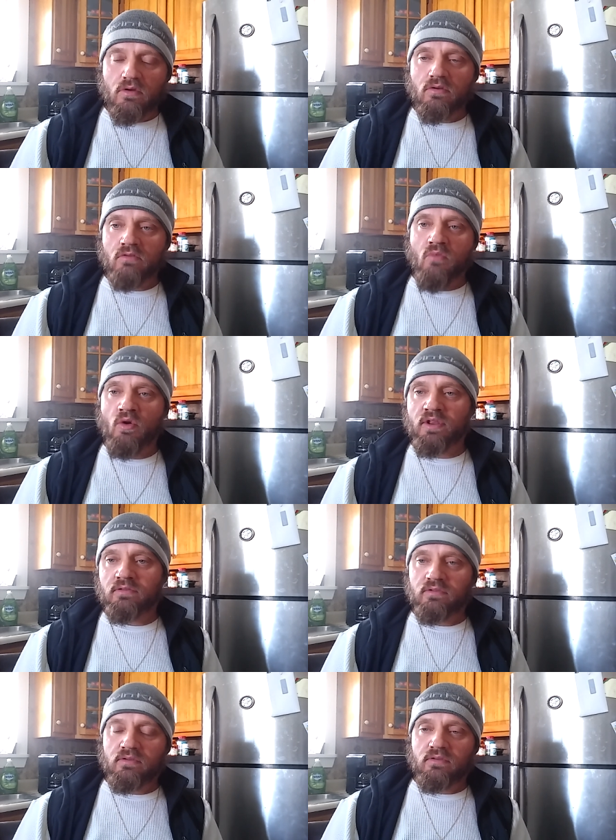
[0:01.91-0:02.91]
Good
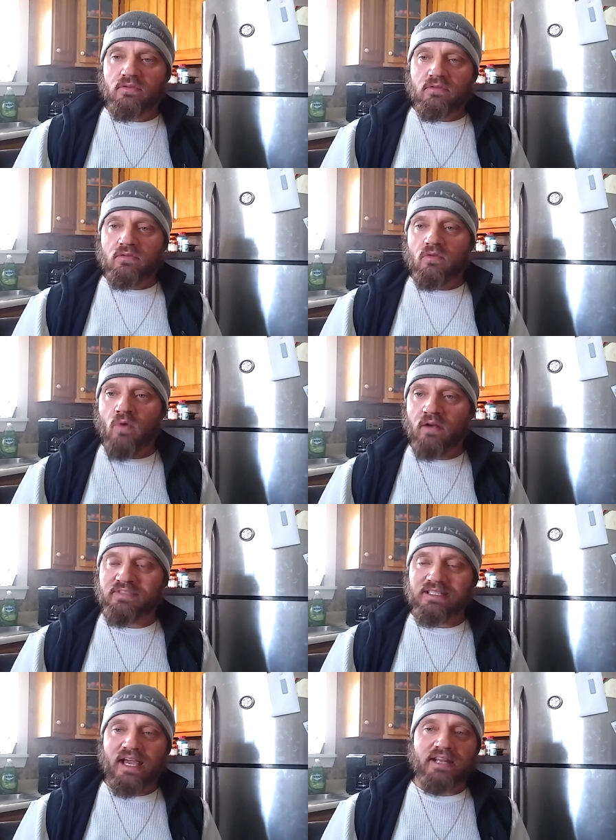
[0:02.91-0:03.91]
morning. Welcome
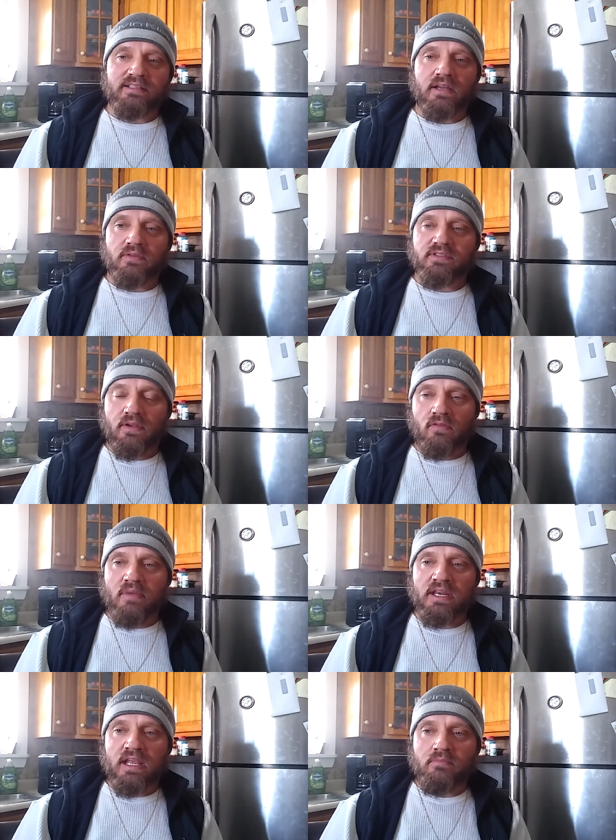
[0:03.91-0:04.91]
to Light at the End of the Tunnel.
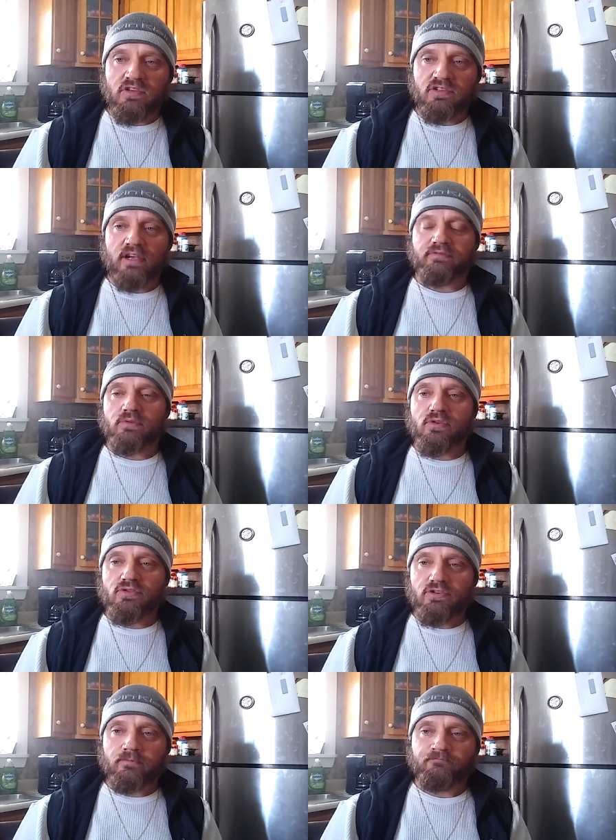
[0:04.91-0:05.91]
My name is Jeff
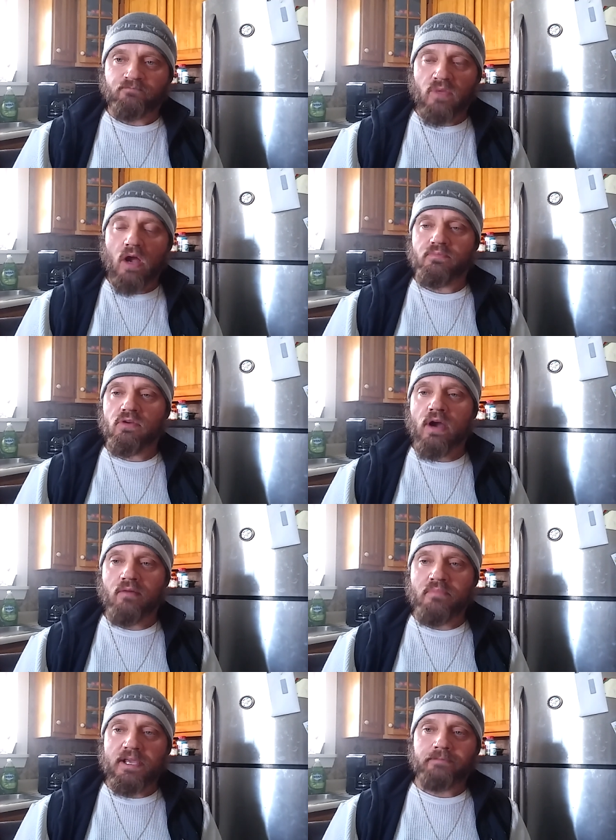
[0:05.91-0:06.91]
LaRouche. Help you
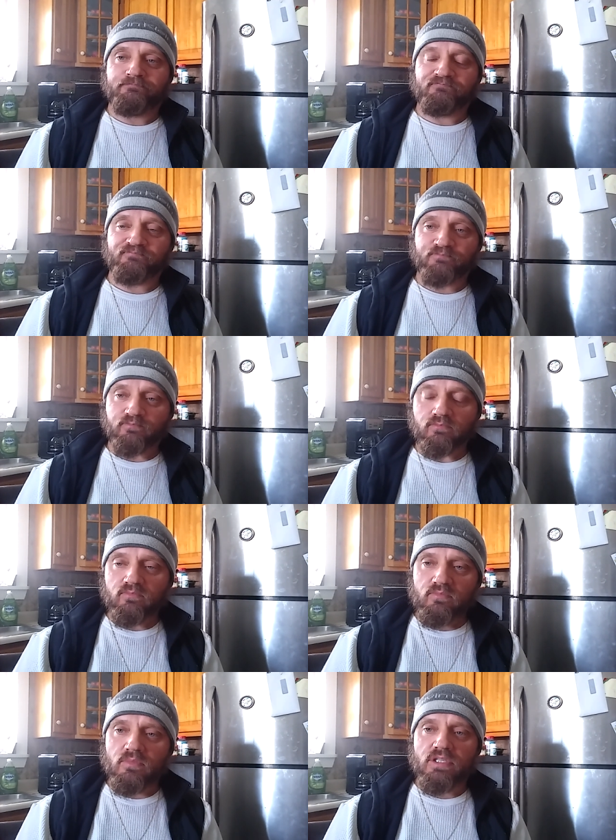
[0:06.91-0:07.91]
help me.
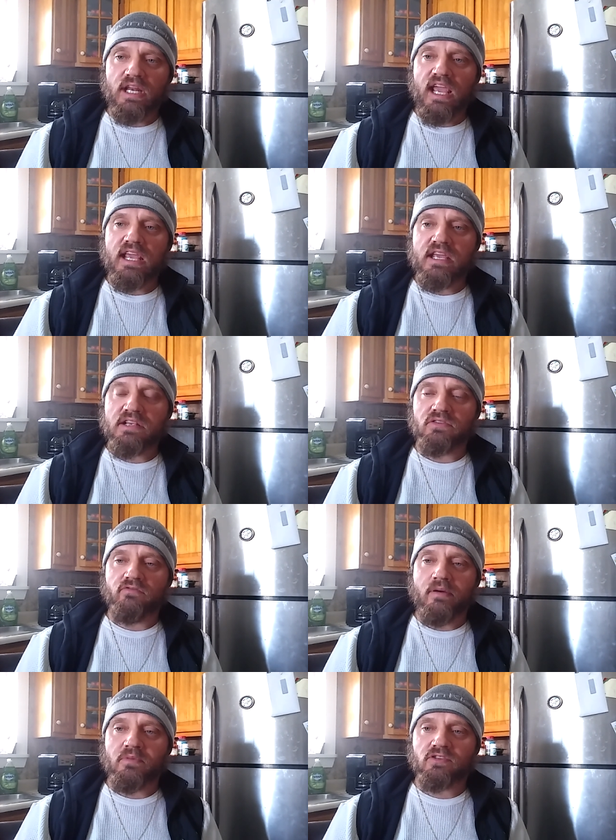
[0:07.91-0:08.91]
Today is
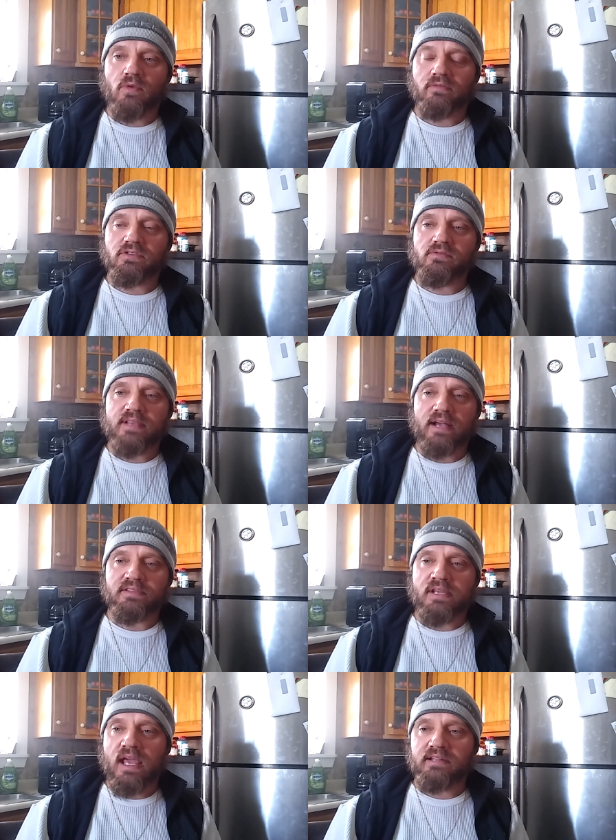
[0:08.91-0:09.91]
November 12th,
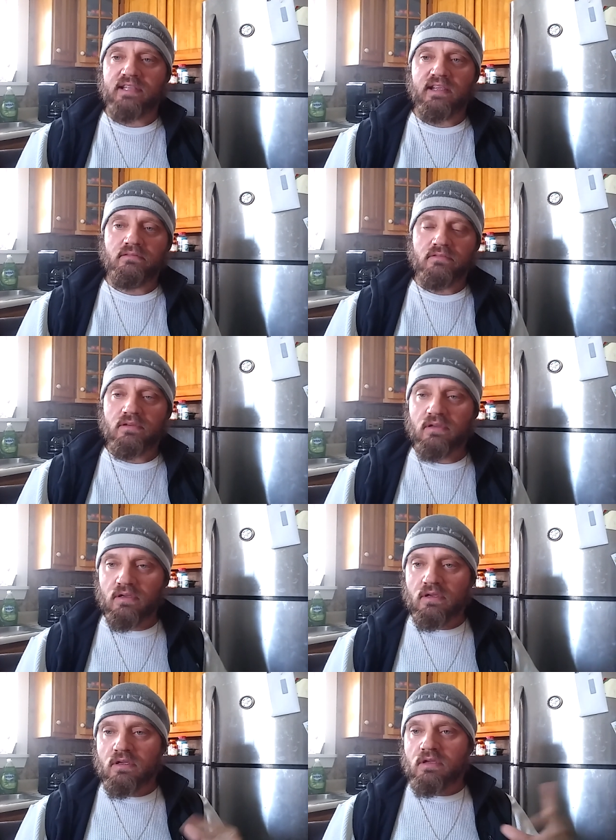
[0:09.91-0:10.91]
2019.
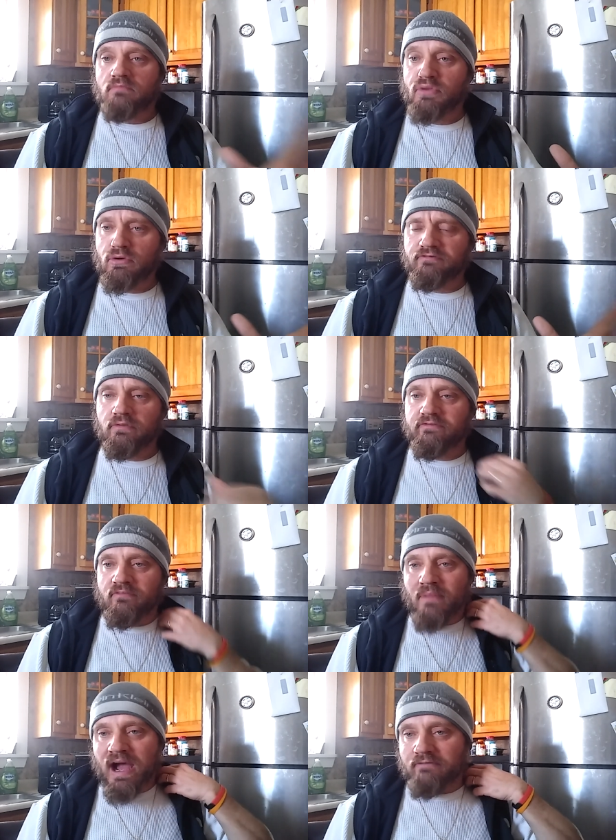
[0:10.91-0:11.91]
Beautiful
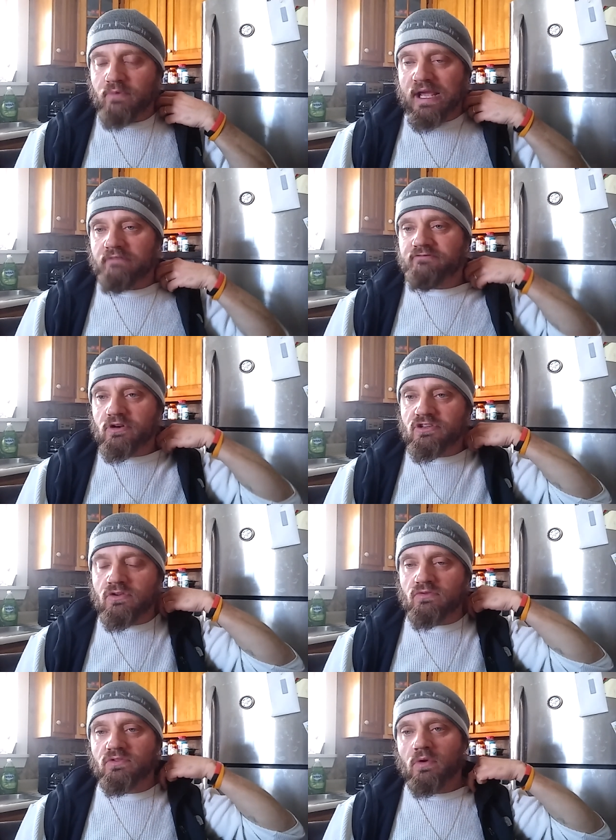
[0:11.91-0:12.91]
Vermont. We got our first
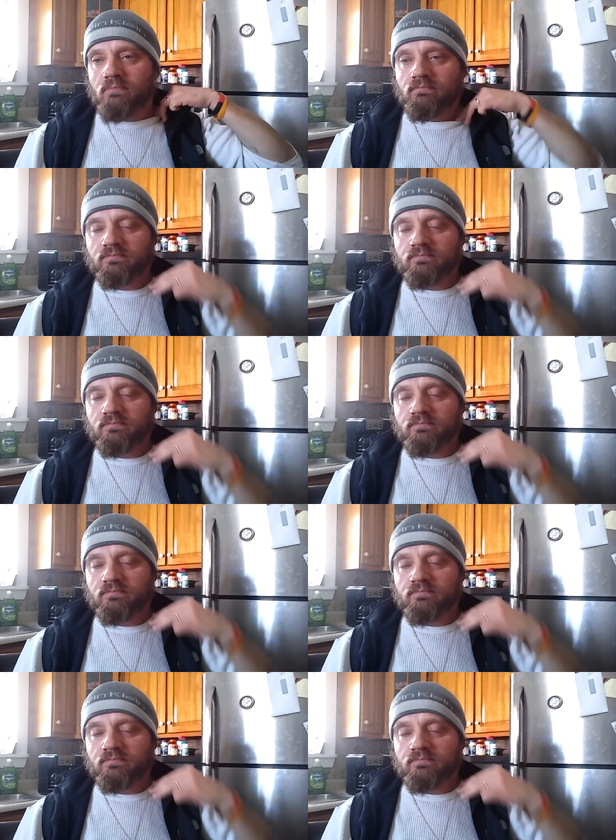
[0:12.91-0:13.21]
snowstorm.